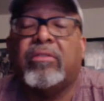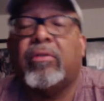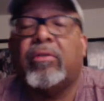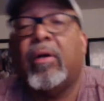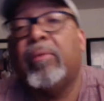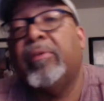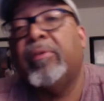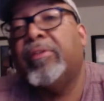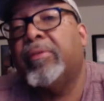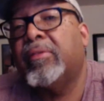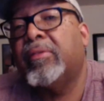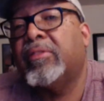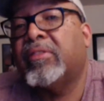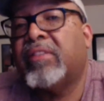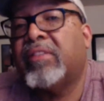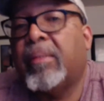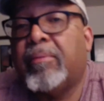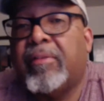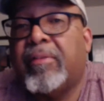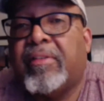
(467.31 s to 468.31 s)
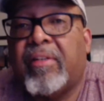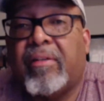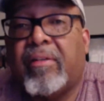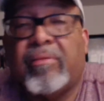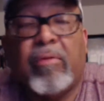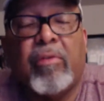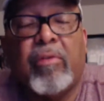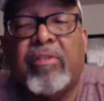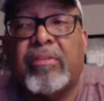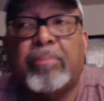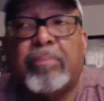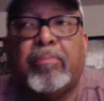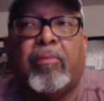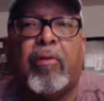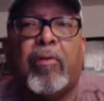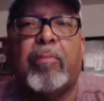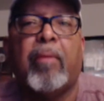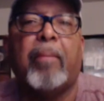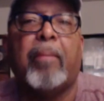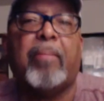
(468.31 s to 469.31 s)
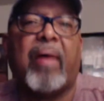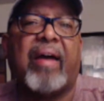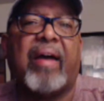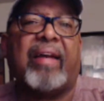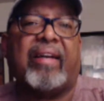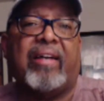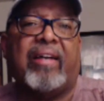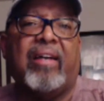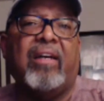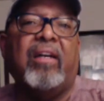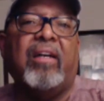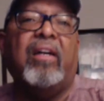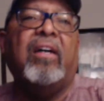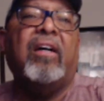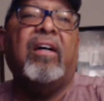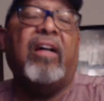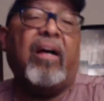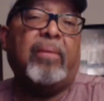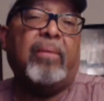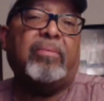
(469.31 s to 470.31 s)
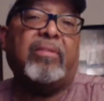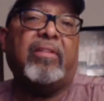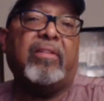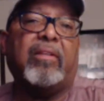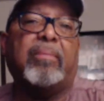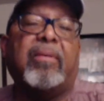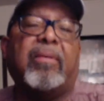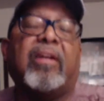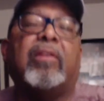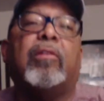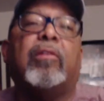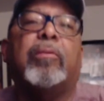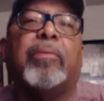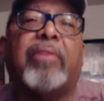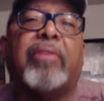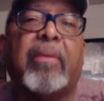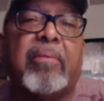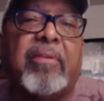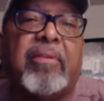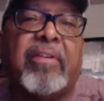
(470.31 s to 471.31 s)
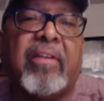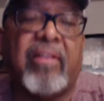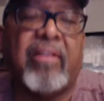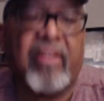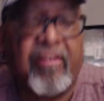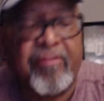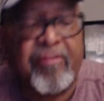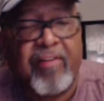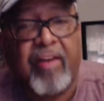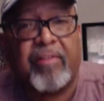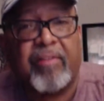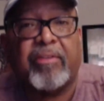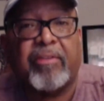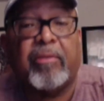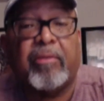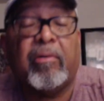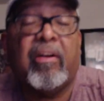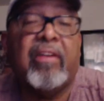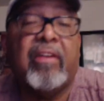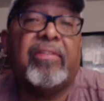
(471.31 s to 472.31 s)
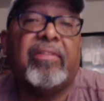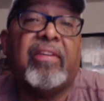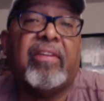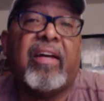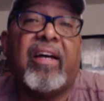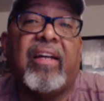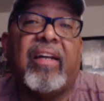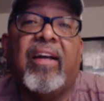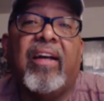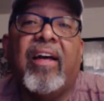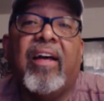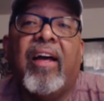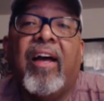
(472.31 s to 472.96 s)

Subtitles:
So I went to his cemetery, rode my bike up to the Mount Hope Cemetery, and I found his grave site.